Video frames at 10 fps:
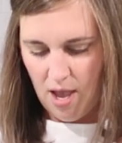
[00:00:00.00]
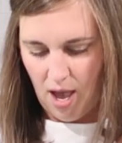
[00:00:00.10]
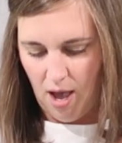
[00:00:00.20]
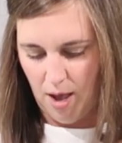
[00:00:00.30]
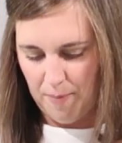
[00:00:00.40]

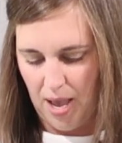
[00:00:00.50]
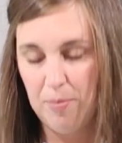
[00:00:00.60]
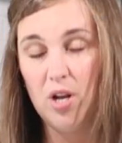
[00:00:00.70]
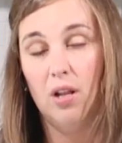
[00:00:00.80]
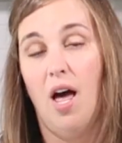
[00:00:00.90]
I
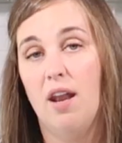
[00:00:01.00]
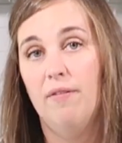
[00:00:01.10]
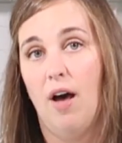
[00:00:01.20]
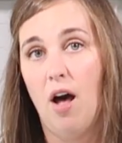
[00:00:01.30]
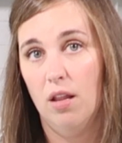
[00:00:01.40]
put a lot
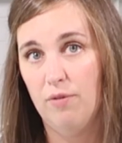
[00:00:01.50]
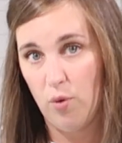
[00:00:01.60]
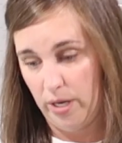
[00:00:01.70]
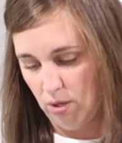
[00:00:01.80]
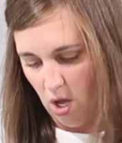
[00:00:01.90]
of olive
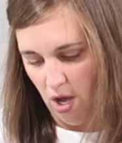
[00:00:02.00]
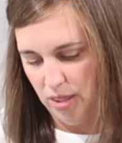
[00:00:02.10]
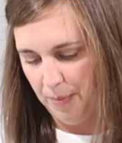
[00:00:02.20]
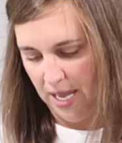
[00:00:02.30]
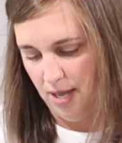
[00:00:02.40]
oil on
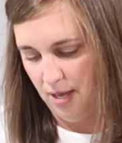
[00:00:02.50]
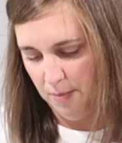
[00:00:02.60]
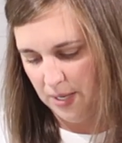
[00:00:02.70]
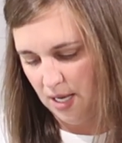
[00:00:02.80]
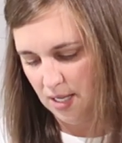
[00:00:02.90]
the
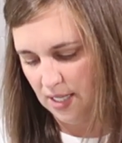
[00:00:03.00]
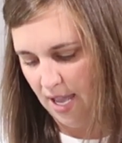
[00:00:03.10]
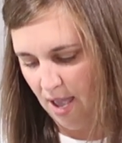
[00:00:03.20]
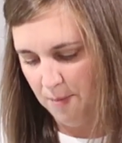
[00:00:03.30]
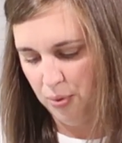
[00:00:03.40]
pan, because I
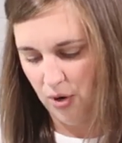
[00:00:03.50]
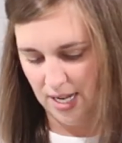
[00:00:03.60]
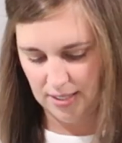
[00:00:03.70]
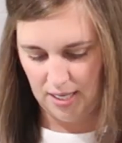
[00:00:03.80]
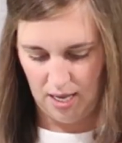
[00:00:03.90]
am
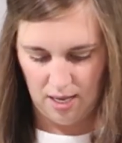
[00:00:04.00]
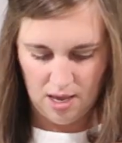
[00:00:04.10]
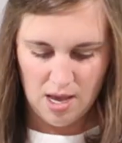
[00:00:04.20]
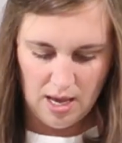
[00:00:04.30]
pressing it